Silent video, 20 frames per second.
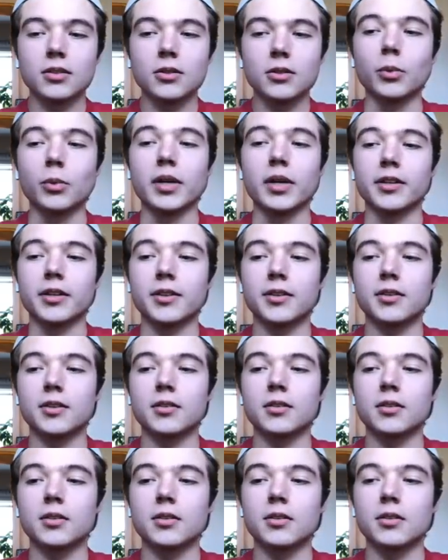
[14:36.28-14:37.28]
with
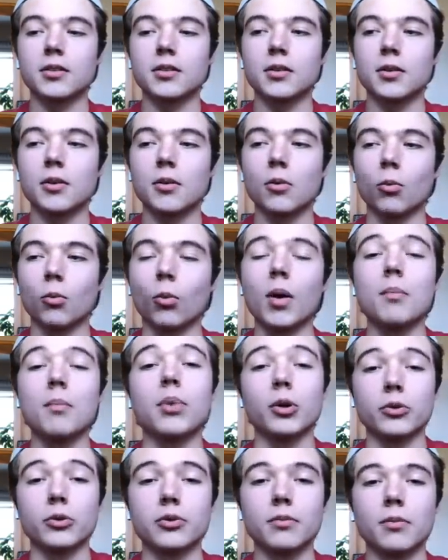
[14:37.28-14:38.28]
what
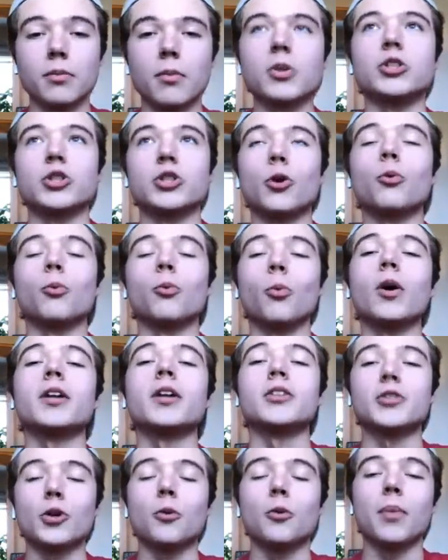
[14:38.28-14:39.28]

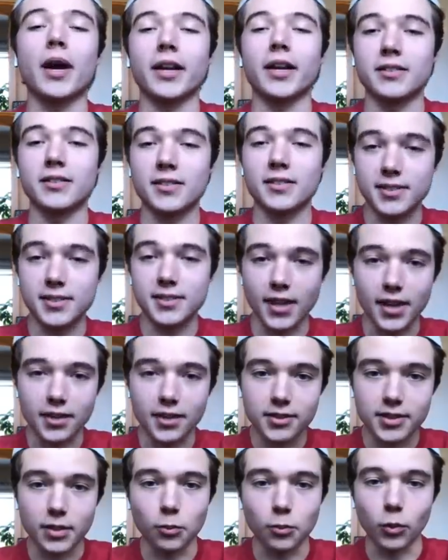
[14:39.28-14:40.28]
Joe Biden
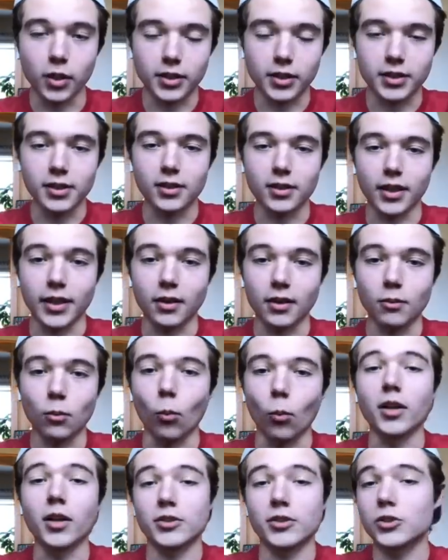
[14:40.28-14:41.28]
says and what he like
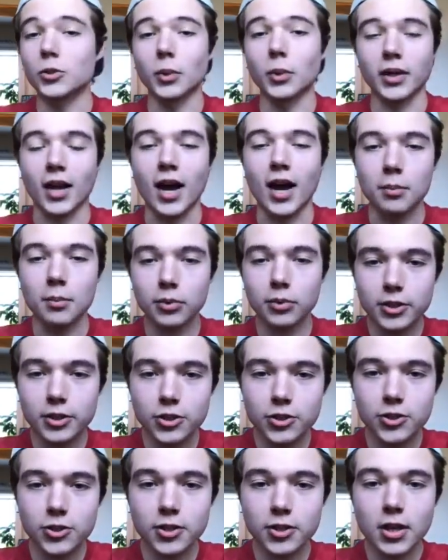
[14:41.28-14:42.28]
wants to
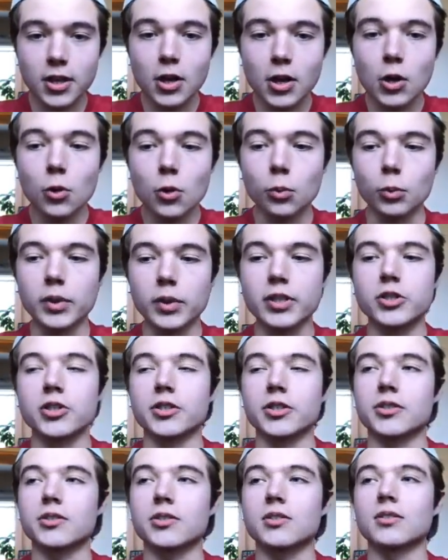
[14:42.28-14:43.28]
accomplish. We
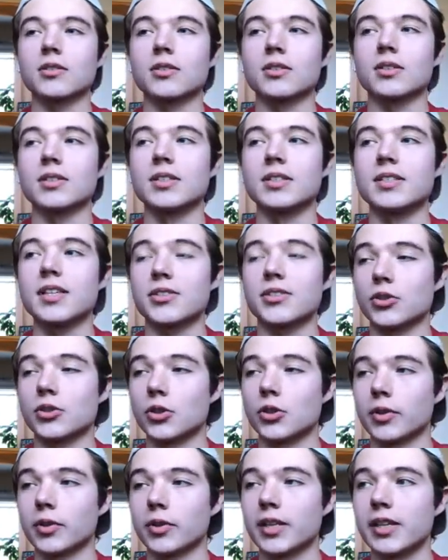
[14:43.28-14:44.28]
just
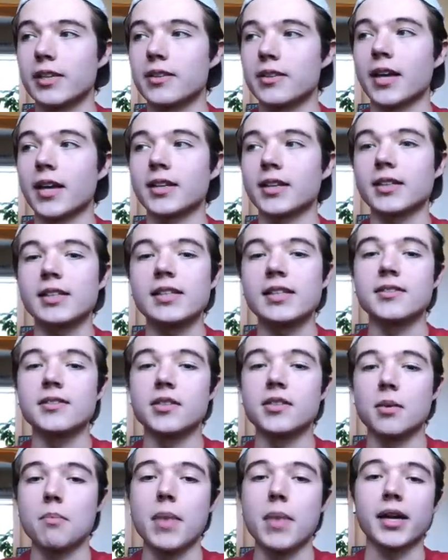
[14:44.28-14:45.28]
disagree that he's
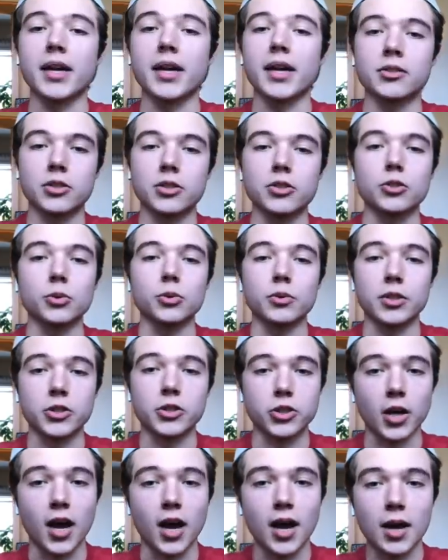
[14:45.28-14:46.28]
the man to do the
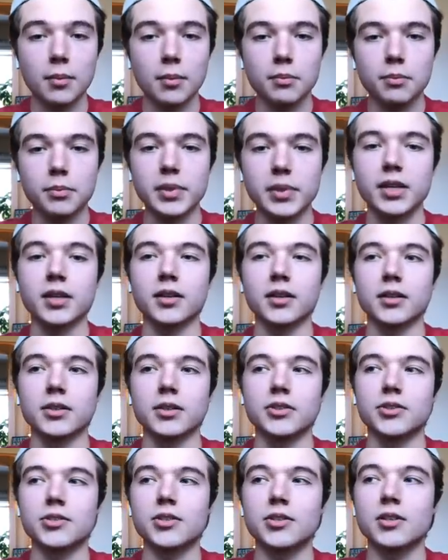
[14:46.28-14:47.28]
job,
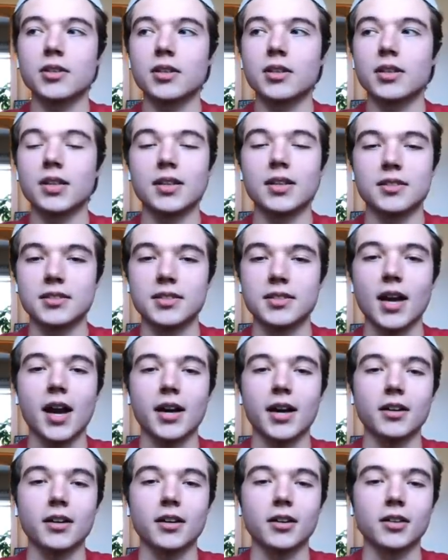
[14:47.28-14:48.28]
because his
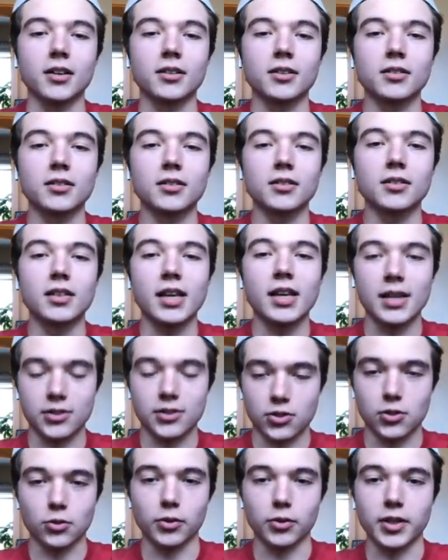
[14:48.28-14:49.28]
entire
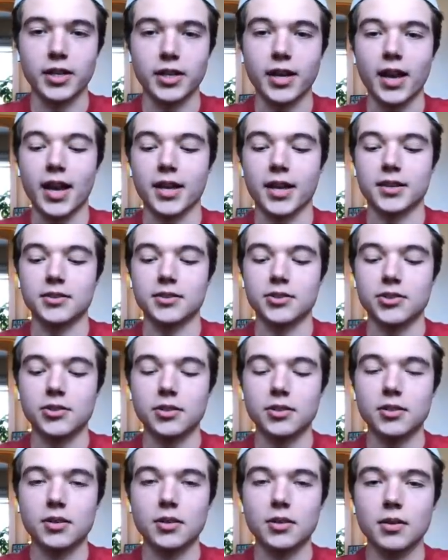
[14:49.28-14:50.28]
history has
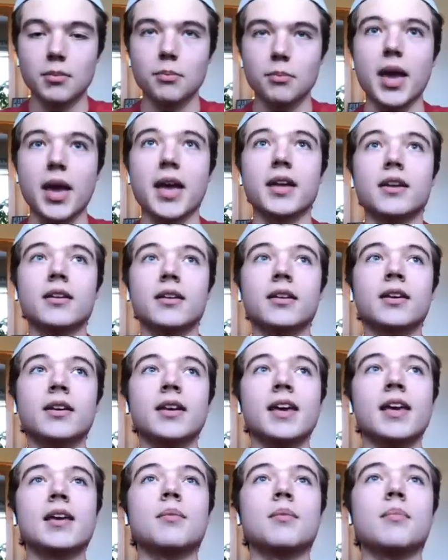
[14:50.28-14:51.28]
been
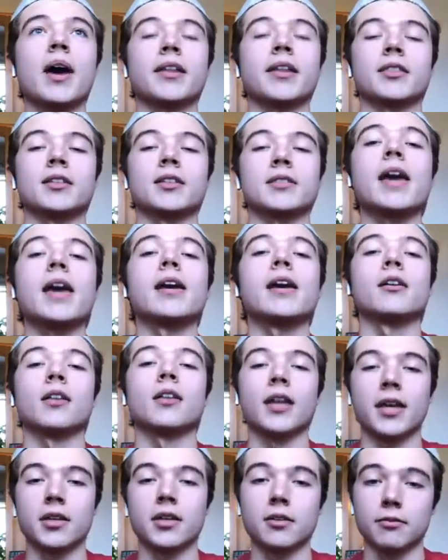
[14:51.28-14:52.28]
him at the
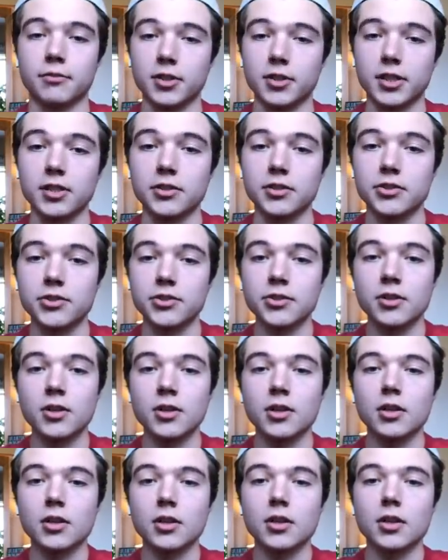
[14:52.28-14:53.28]
tail end of these
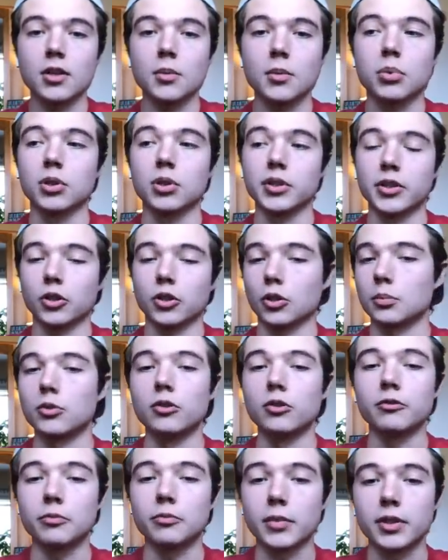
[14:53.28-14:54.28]
political
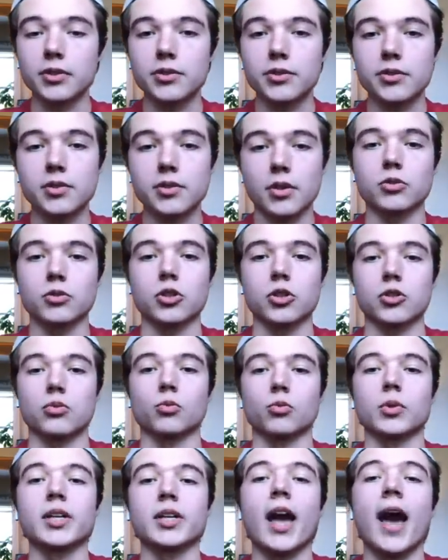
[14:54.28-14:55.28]
movements, just
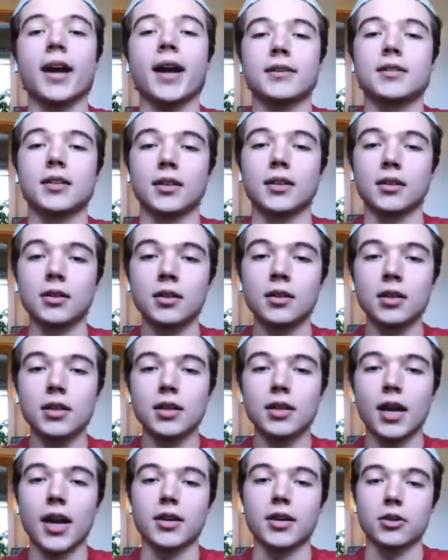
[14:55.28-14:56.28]
reacting
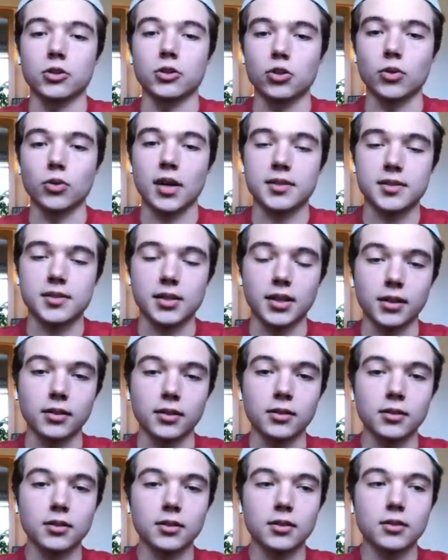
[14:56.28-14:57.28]
and
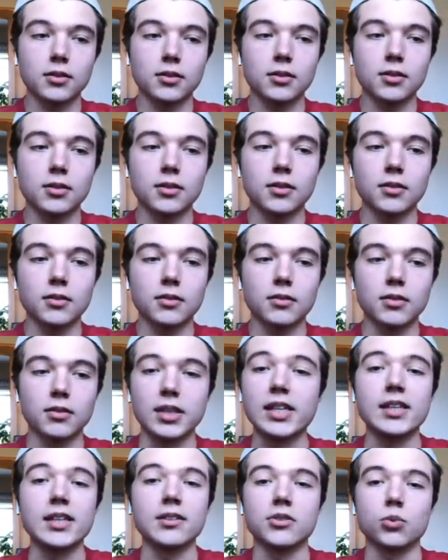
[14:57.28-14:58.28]
addressing
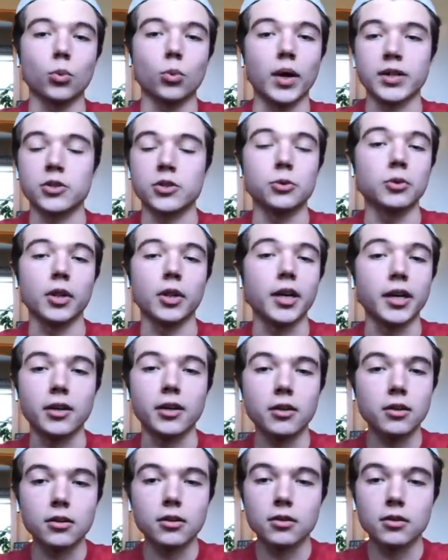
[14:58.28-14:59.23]
needs way too late.